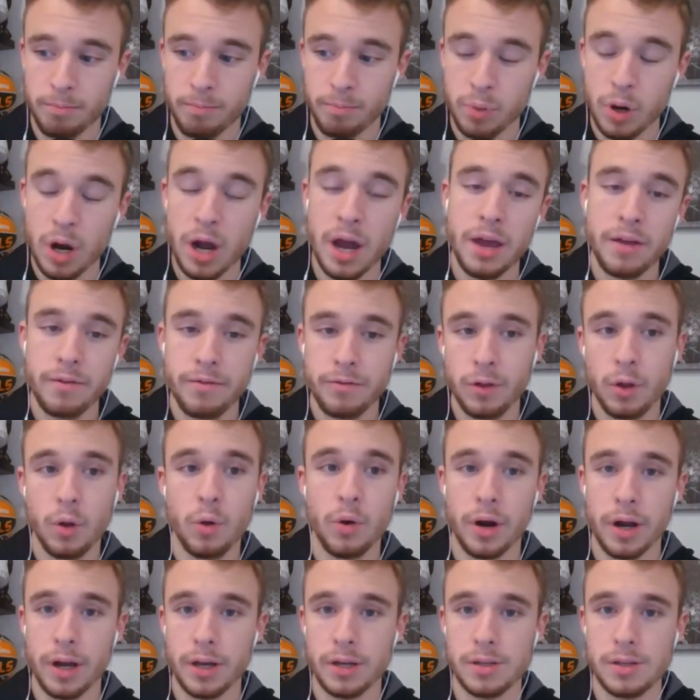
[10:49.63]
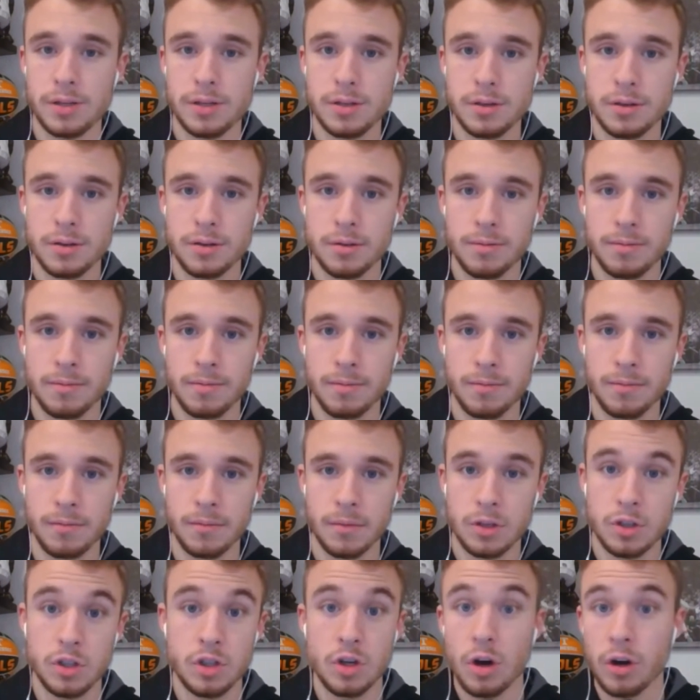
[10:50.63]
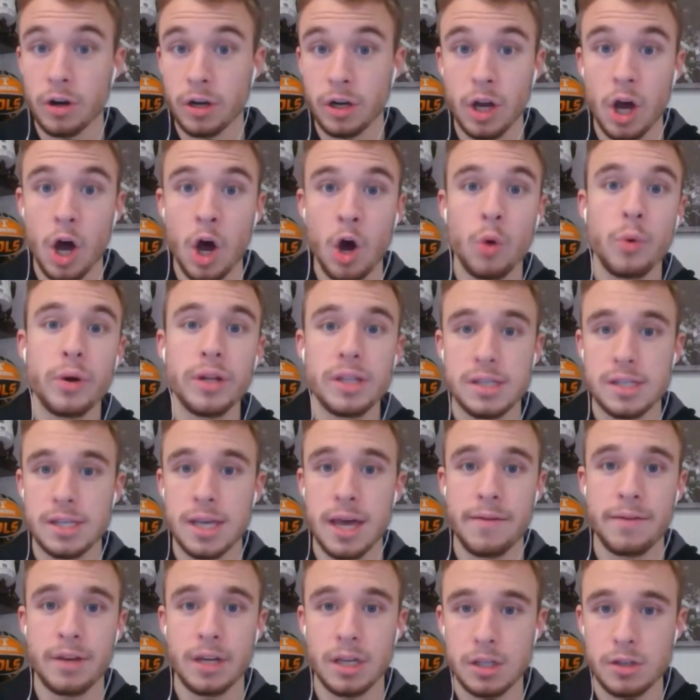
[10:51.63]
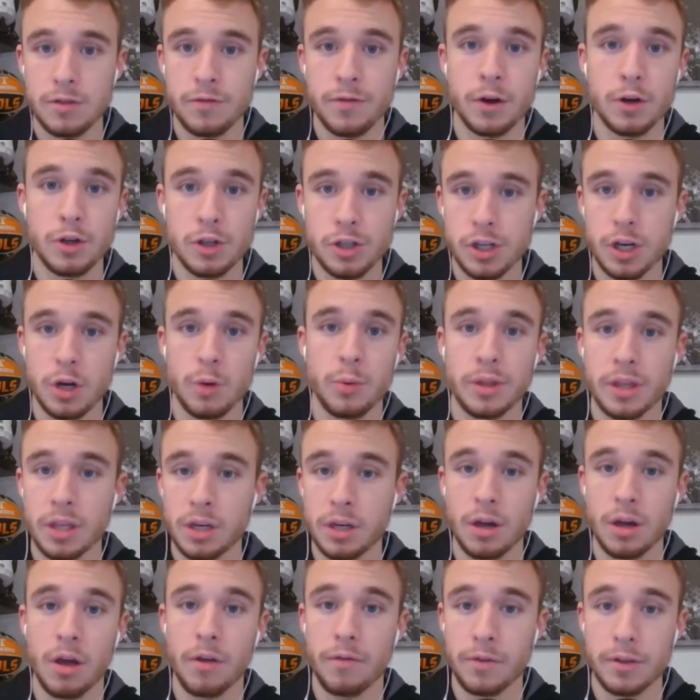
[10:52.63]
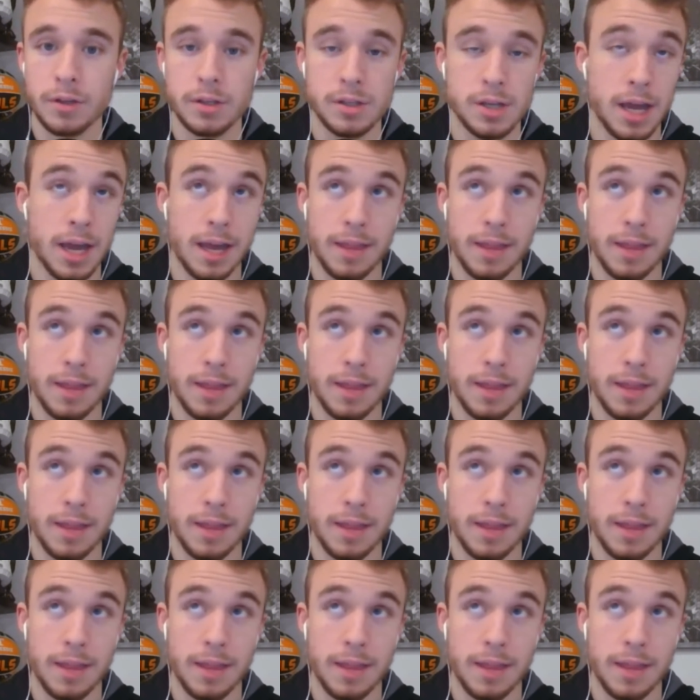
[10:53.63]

Brian Flores started 0-7 his first year with the Dolphins,